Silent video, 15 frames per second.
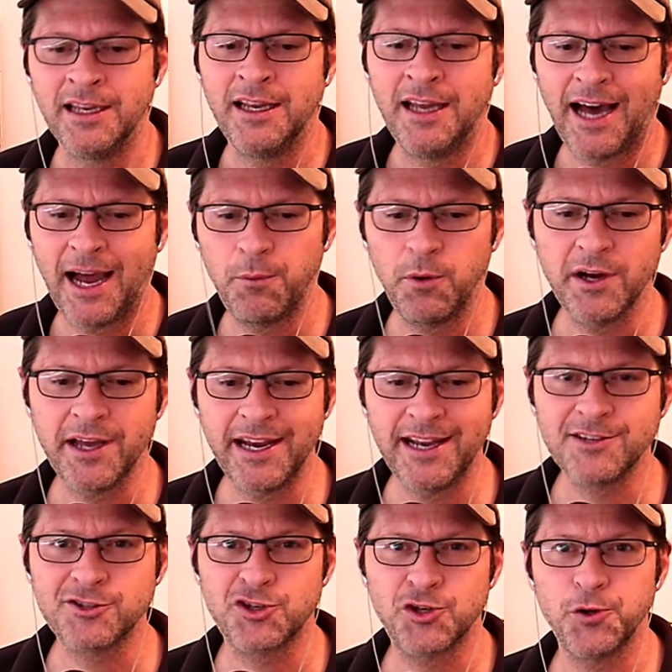I will get
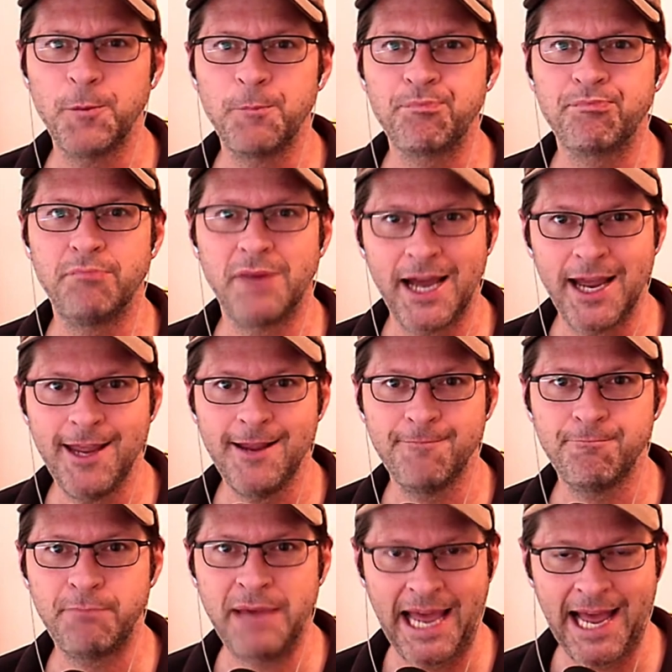into my
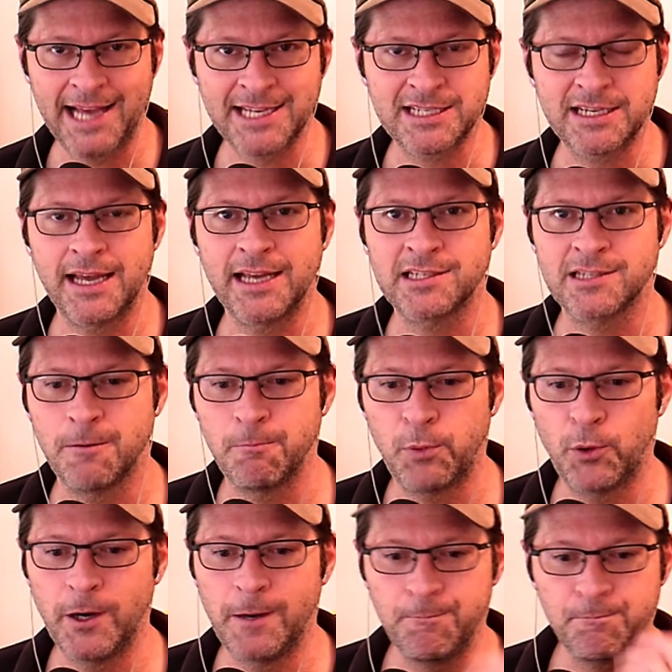past at some
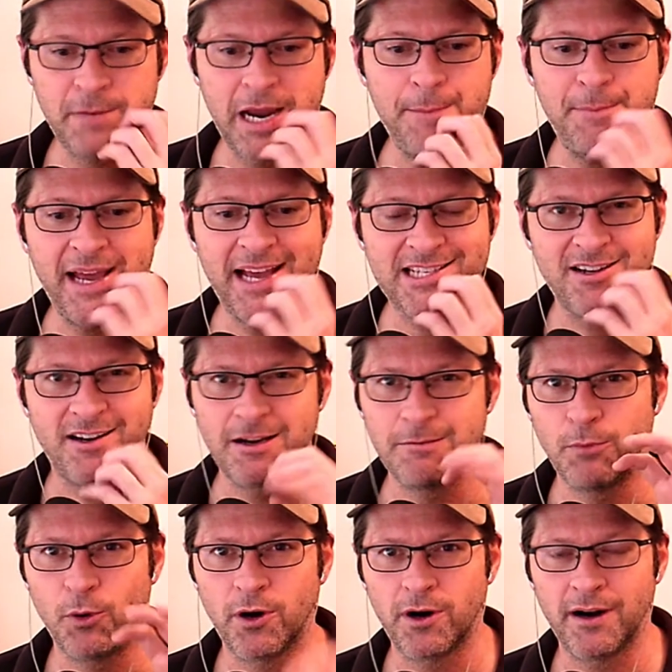point. My past started
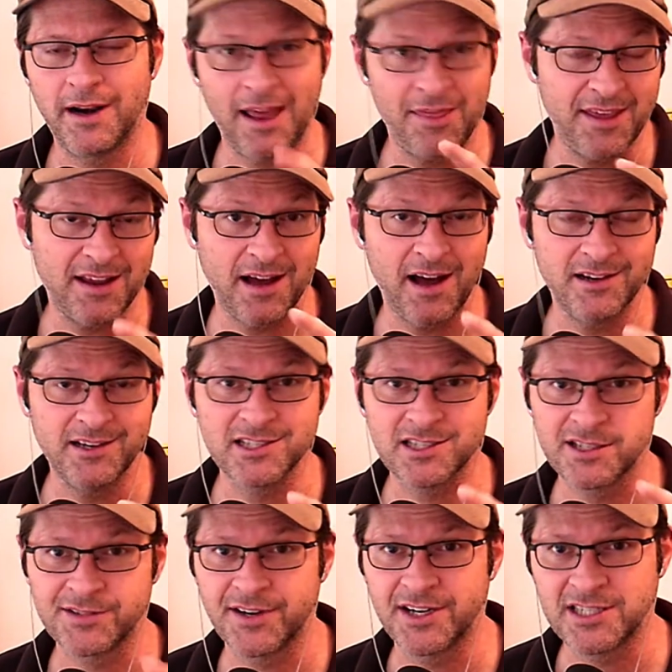more, and I think Anya's is
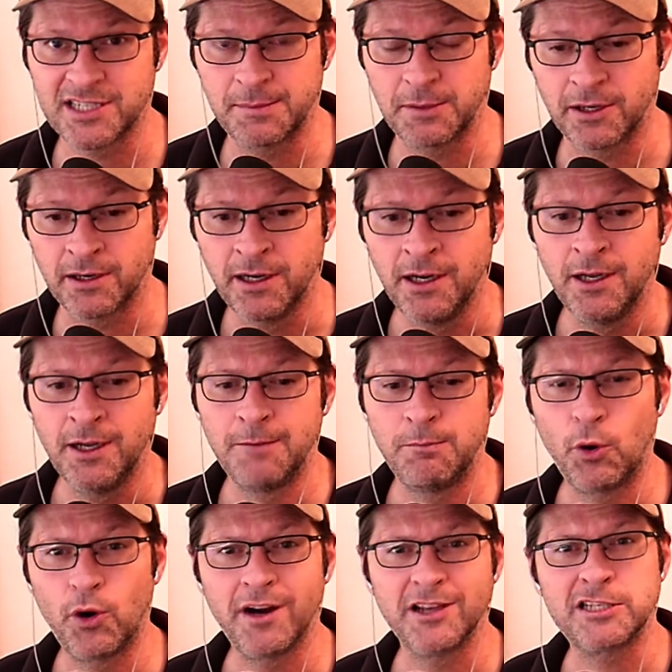very similar, more
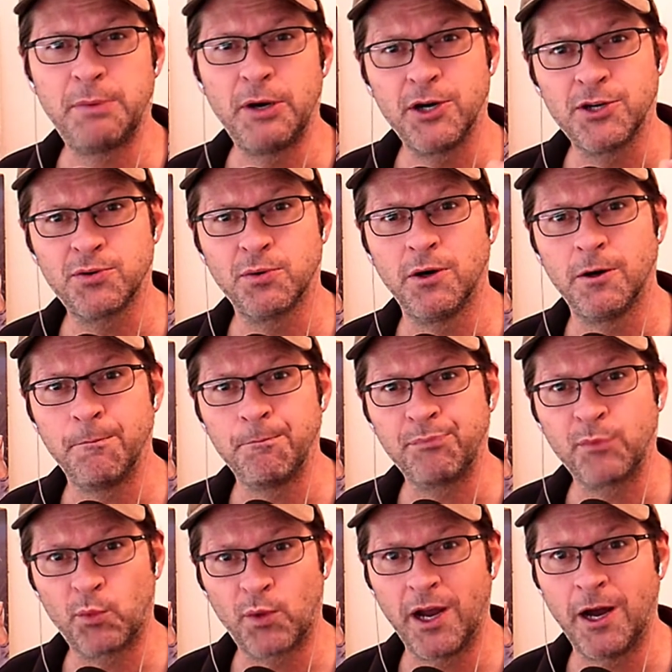in a spiritual
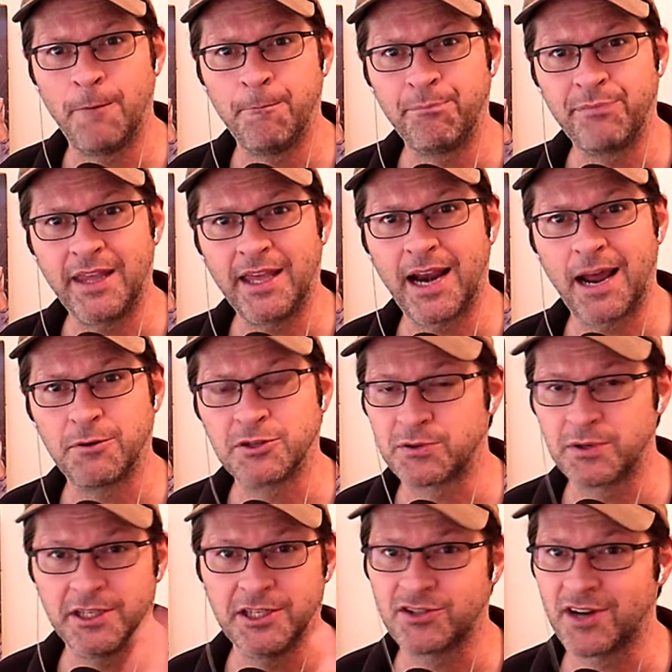realm. And I was
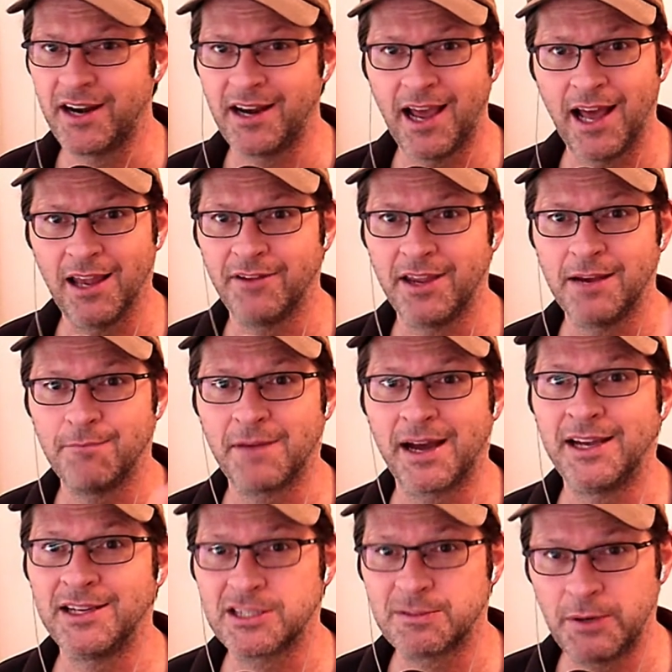really trying to elevate my
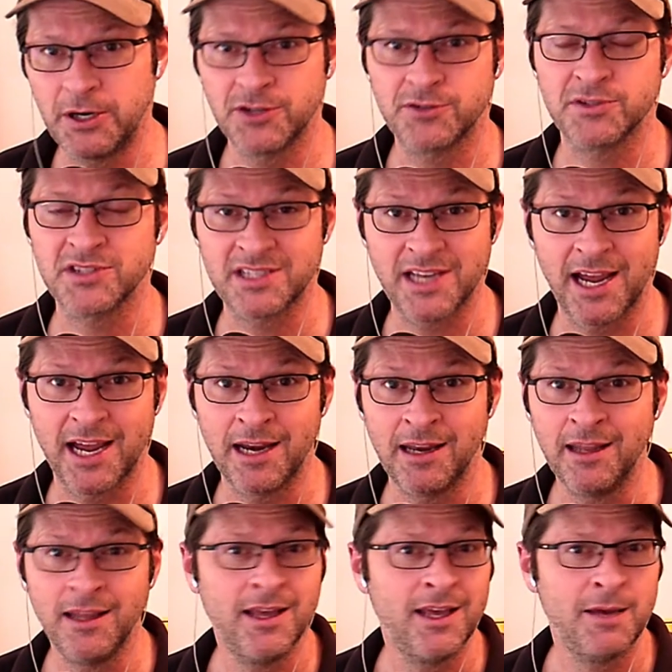spiritual side
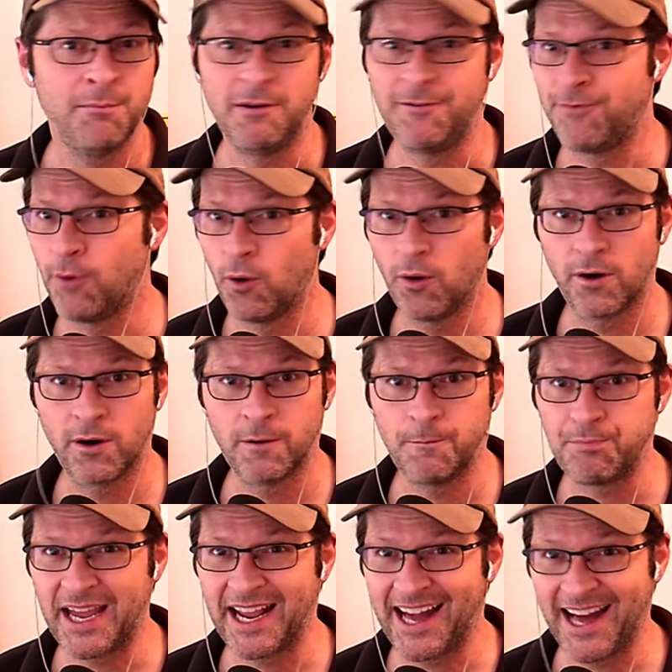before
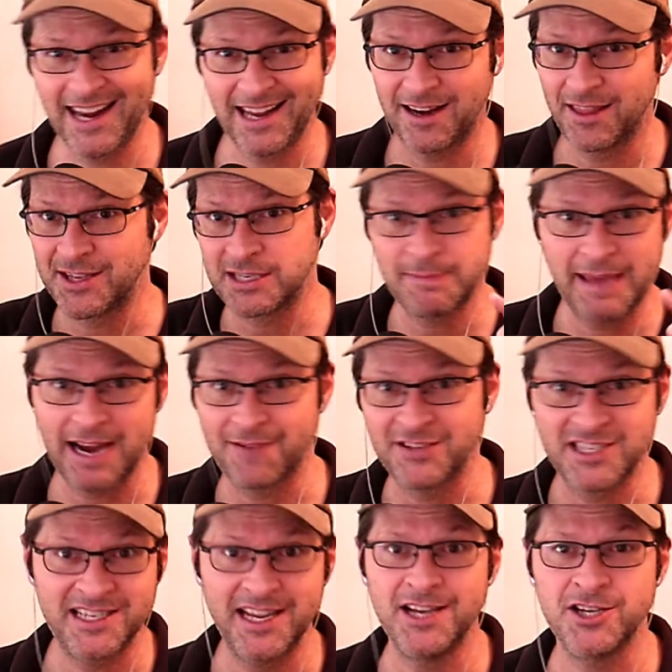I got into this
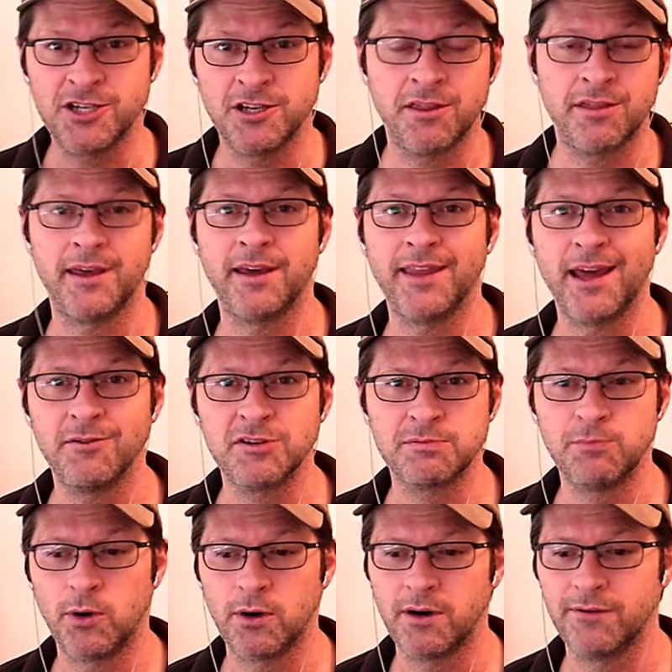manifestation thing. That was
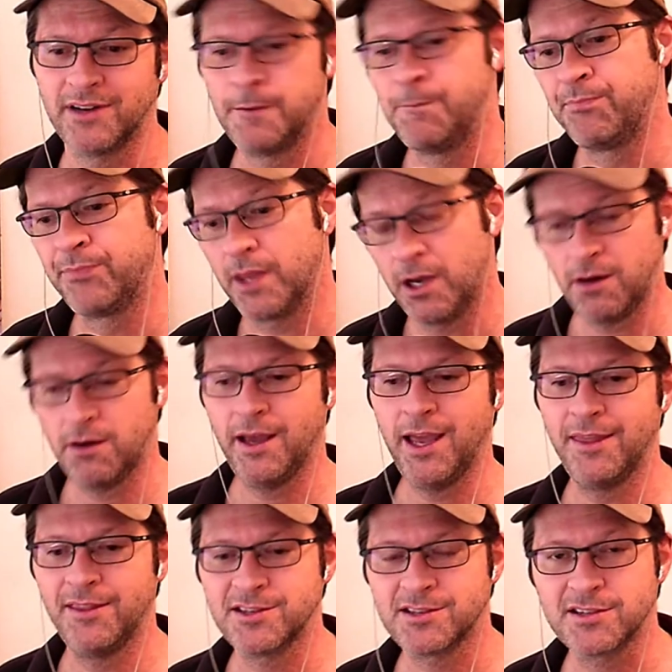more of a, oh, hey,
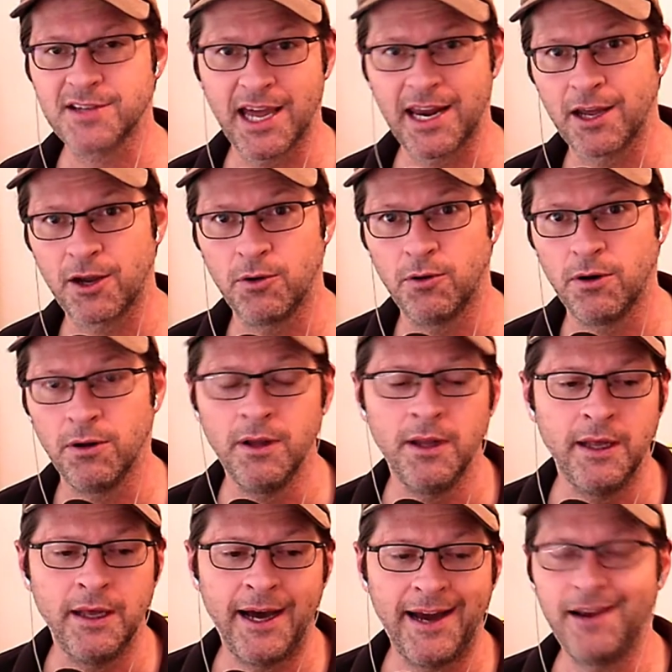this is kind of cool.
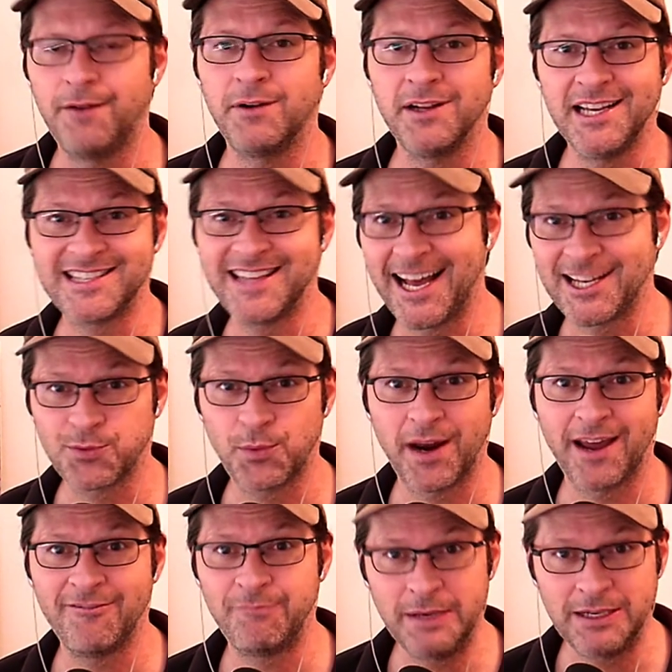I didn't realize that's what
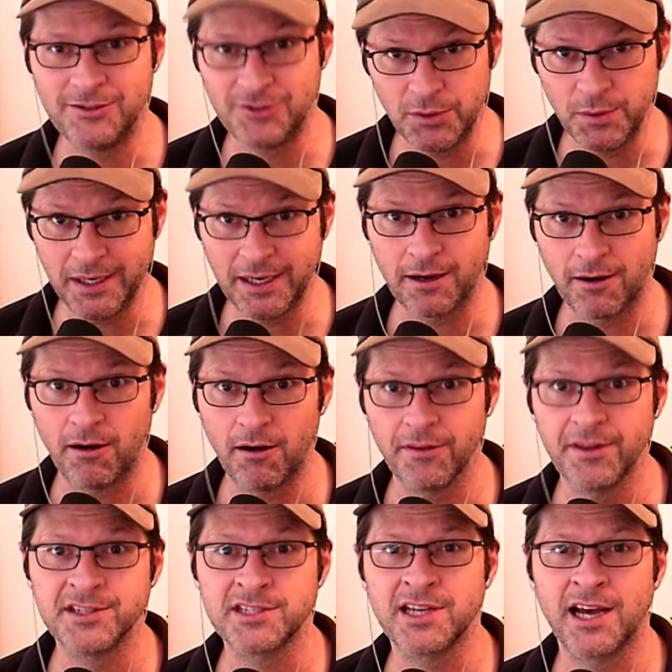I've been doing all
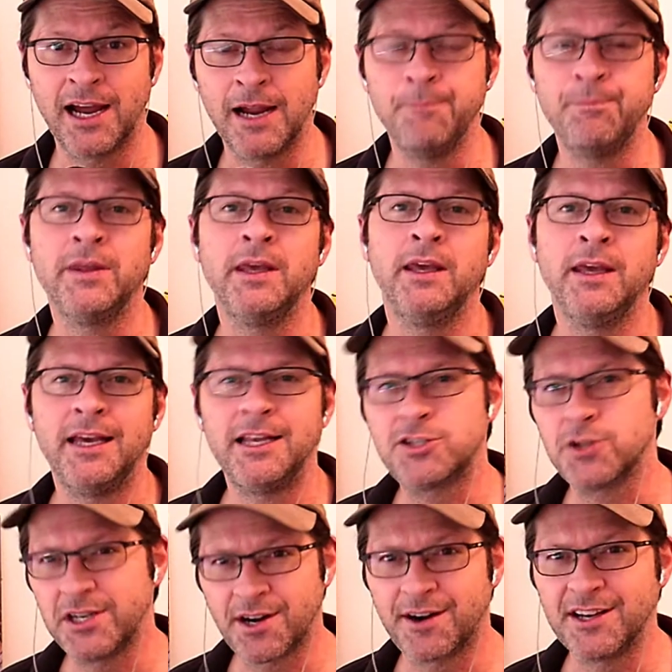this time. And so I
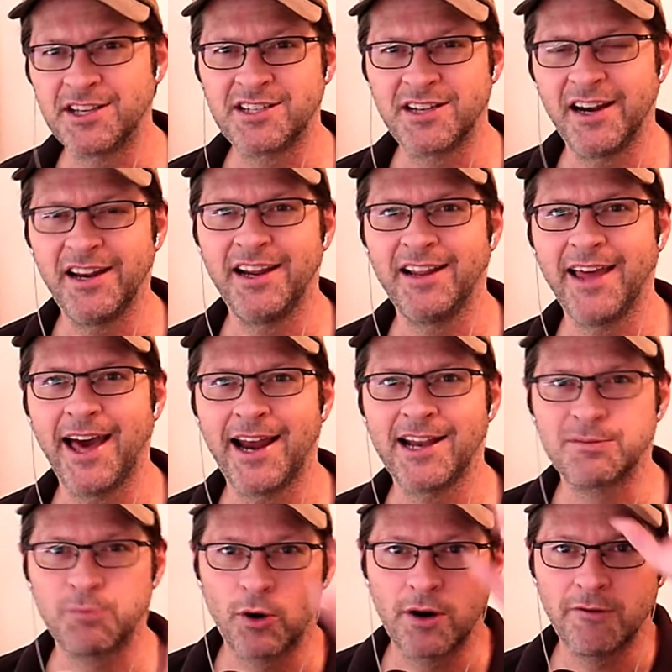started studying that as
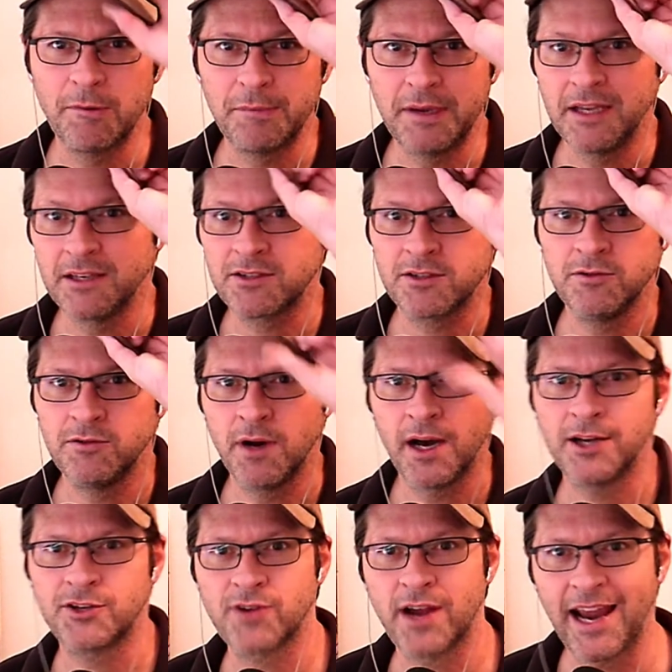more of a means to
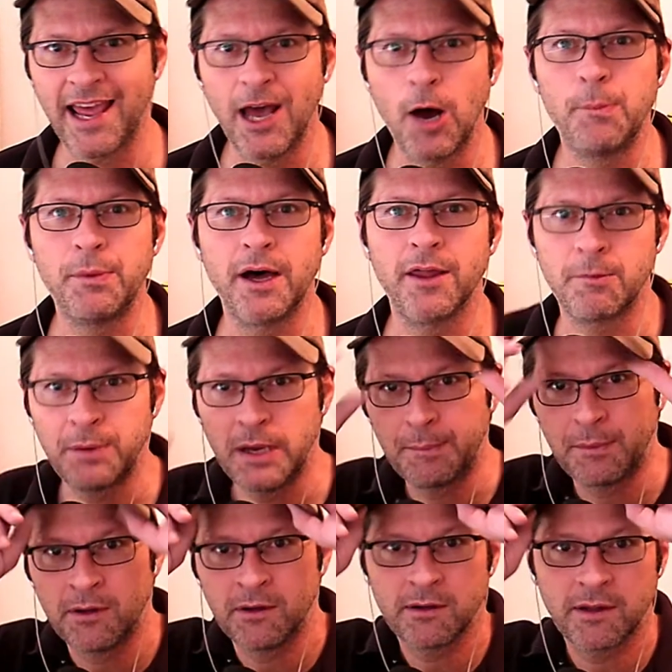try to help other
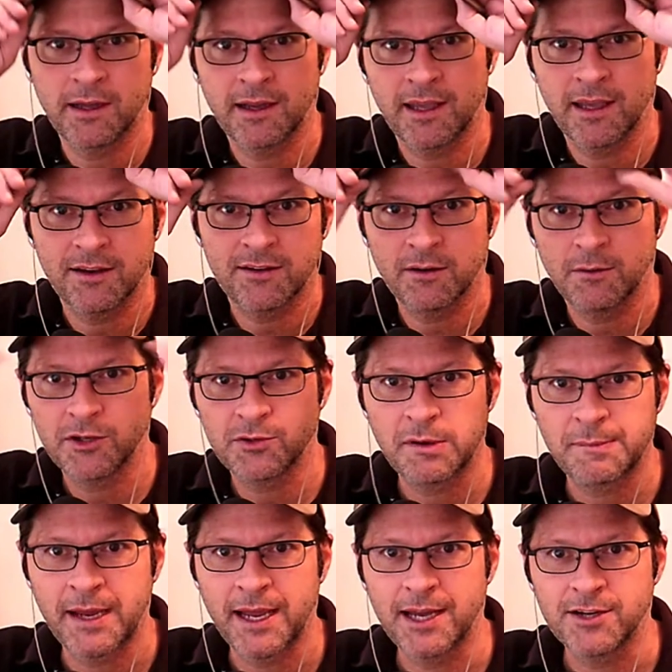people. I can't tell which way
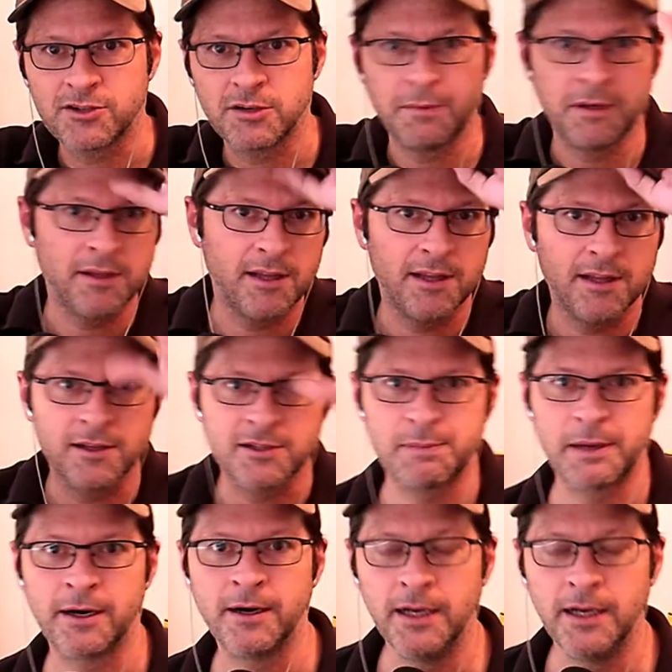my hat should be. That looks better.